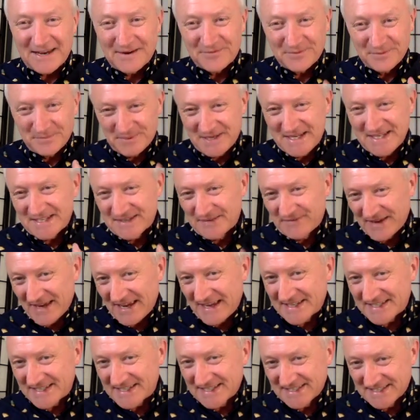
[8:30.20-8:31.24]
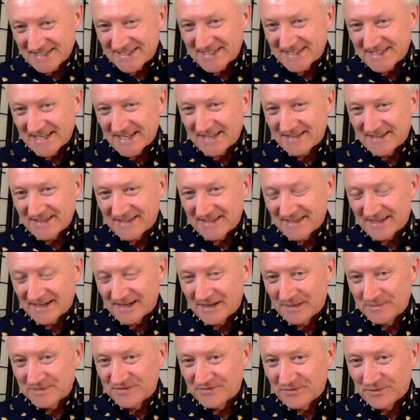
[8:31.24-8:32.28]
piece of essence that
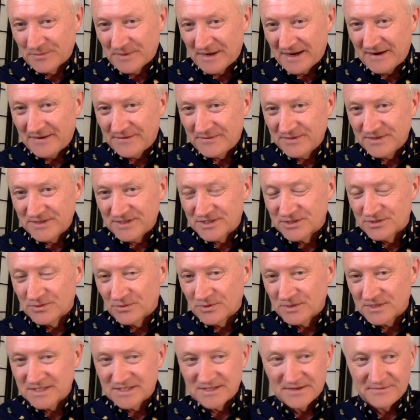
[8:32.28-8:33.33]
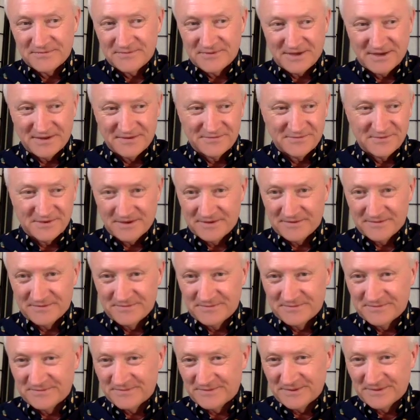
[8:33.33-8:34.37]
comes from every source
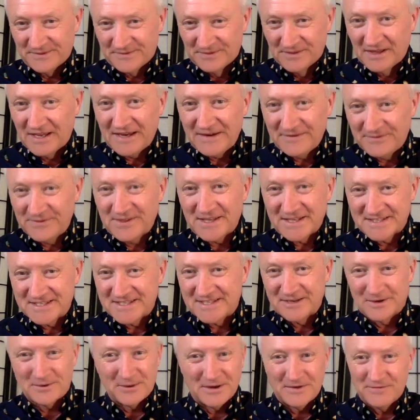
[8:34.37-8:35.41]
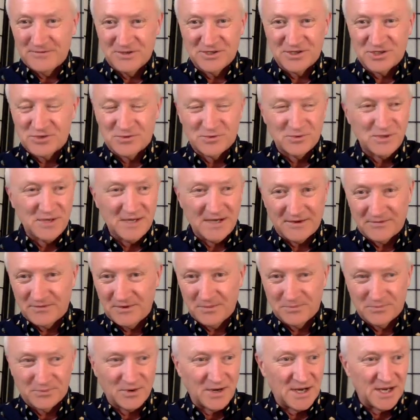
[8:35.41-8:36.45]
of life that's there, every tree, every
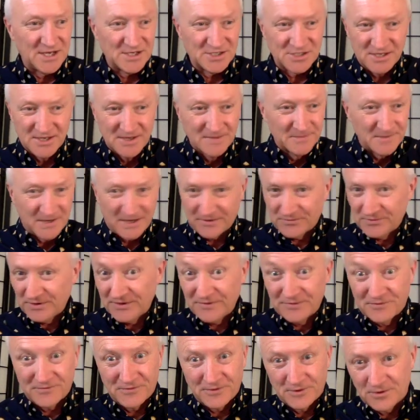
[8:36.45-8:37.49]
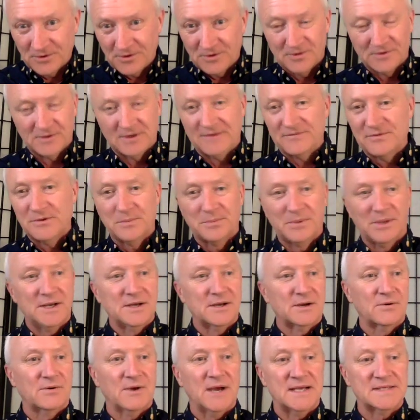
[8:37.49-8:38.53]
branch, every fern, every blade of
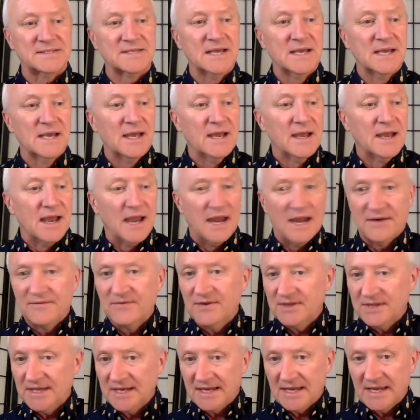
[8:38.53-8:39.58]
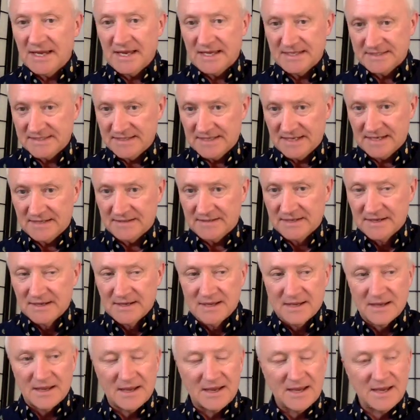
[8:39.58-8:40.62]
grass. Everything has that.
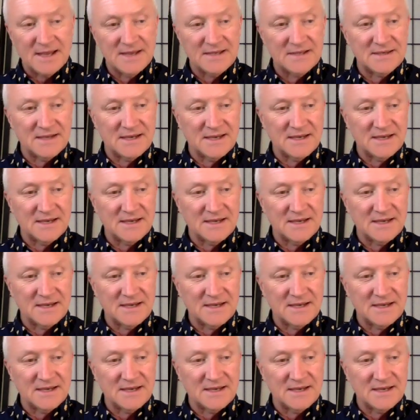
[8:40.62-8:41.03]
And